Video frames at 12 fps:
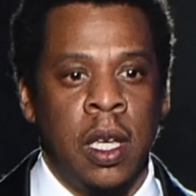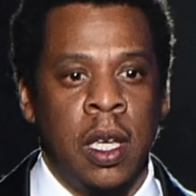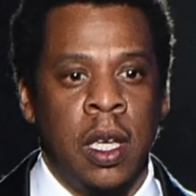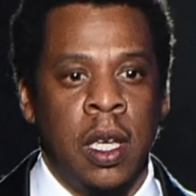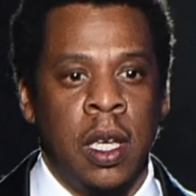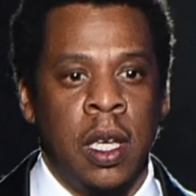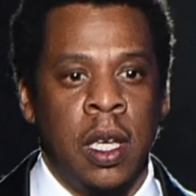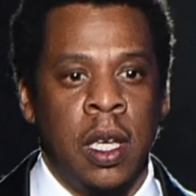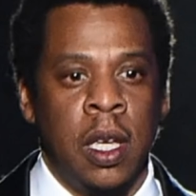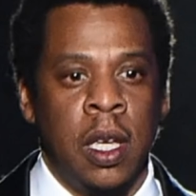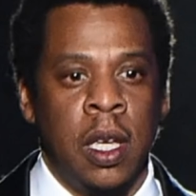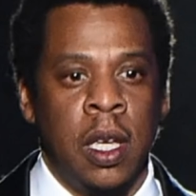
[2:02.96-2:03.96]

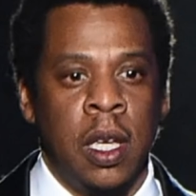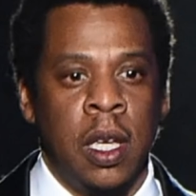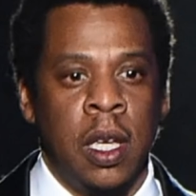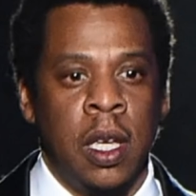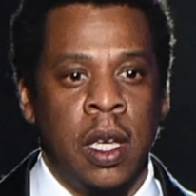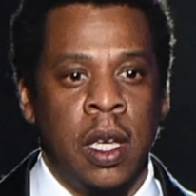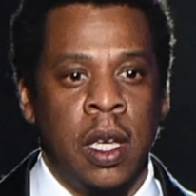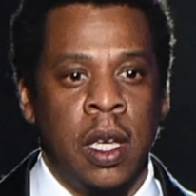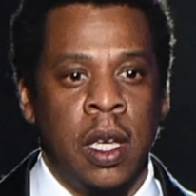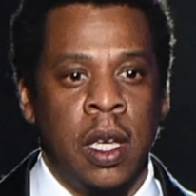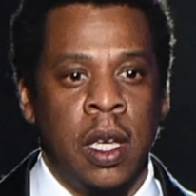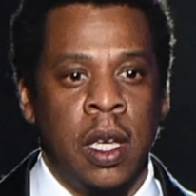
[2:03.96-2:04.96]

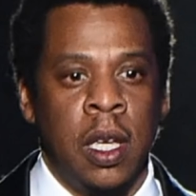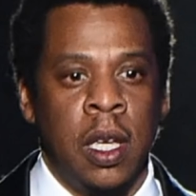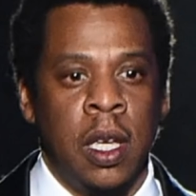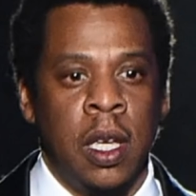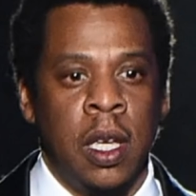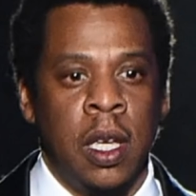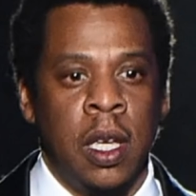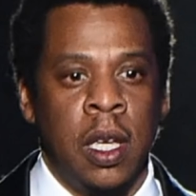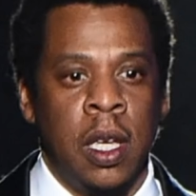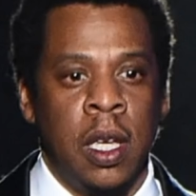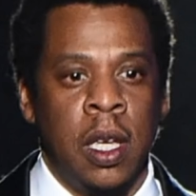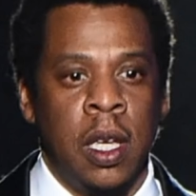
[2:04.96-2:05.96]

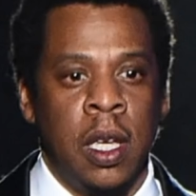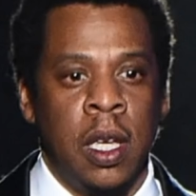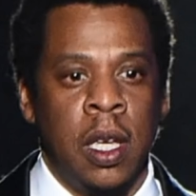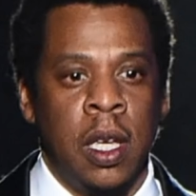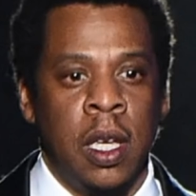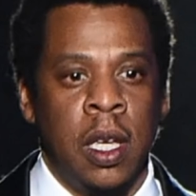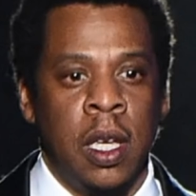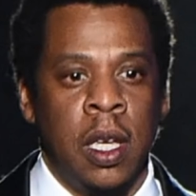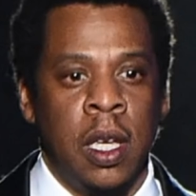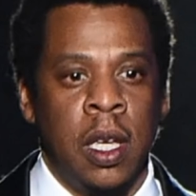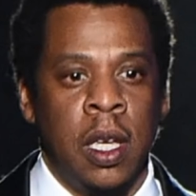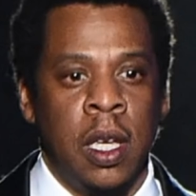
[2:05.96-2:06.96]

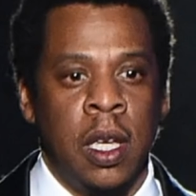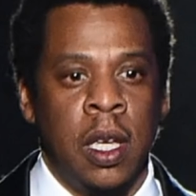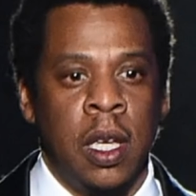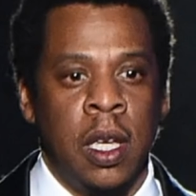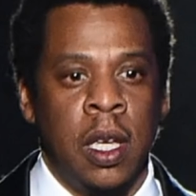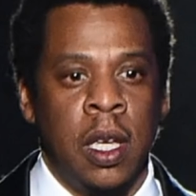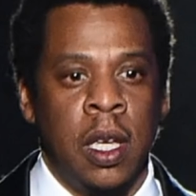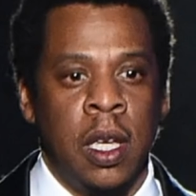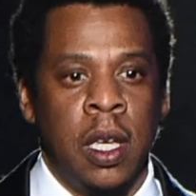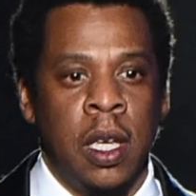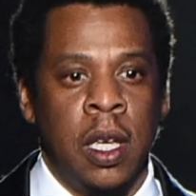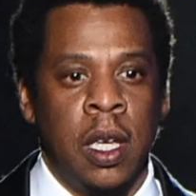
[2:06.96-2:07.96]

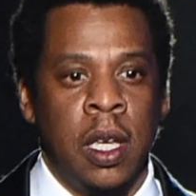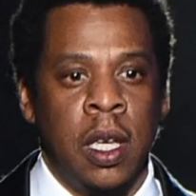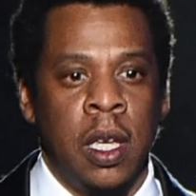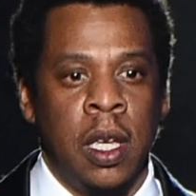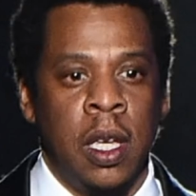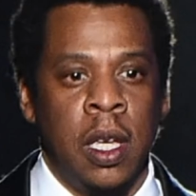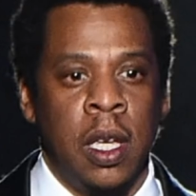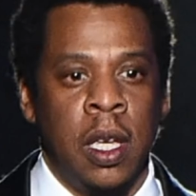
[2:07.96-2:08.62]
(no lip movement)